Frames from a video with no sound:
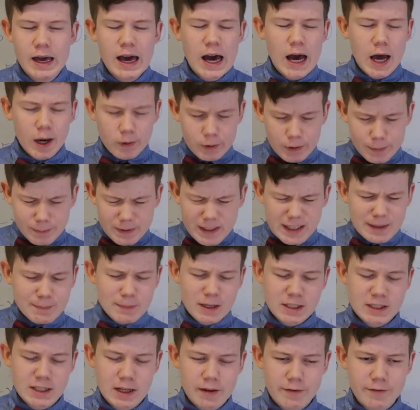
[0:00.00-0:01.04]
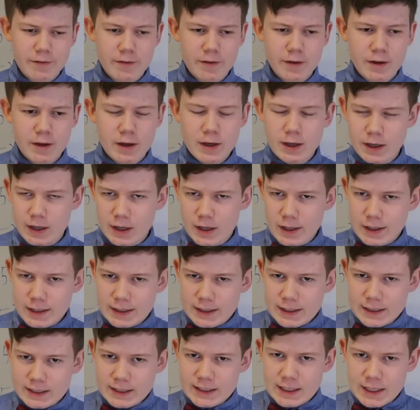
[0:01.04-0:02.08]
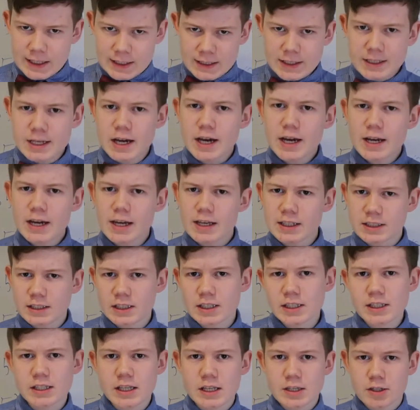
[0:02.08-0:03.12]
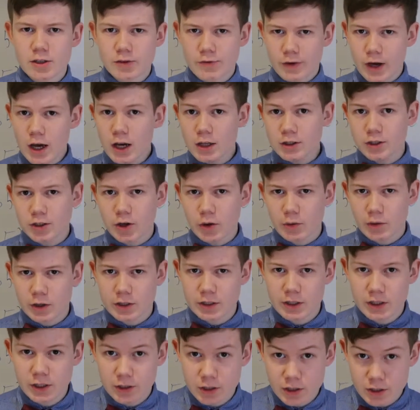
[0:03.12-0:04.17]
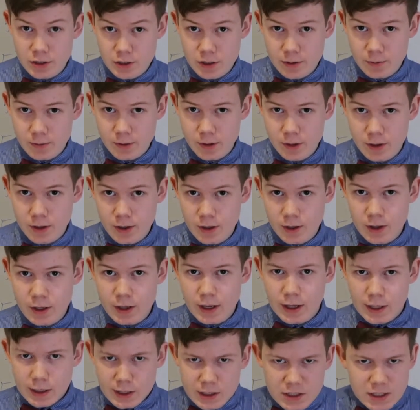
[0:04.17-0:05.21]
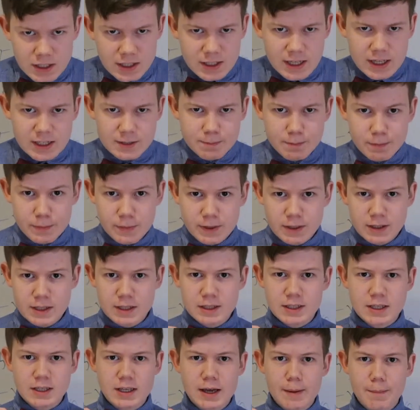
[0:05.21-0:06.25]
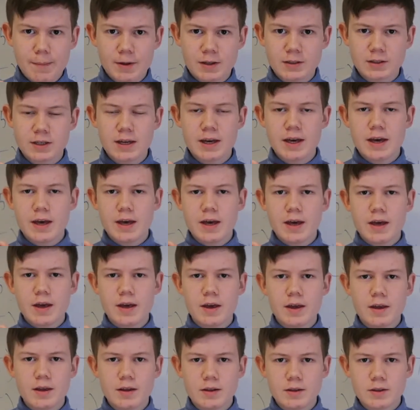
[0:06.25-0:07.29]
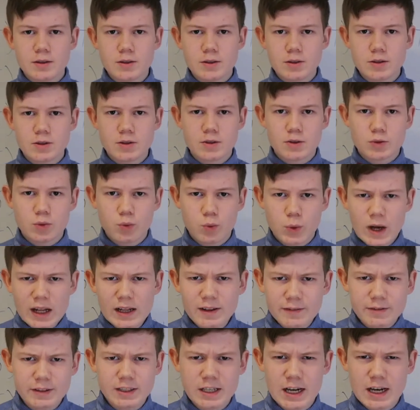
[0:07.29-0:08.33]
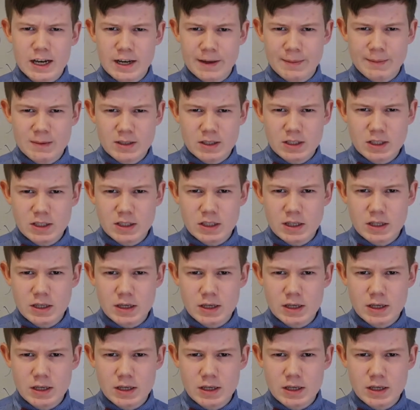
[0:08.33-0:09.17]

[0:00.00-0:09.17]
I repeat myself. In the entire existence of our solar system, this has, this has happened 12 times.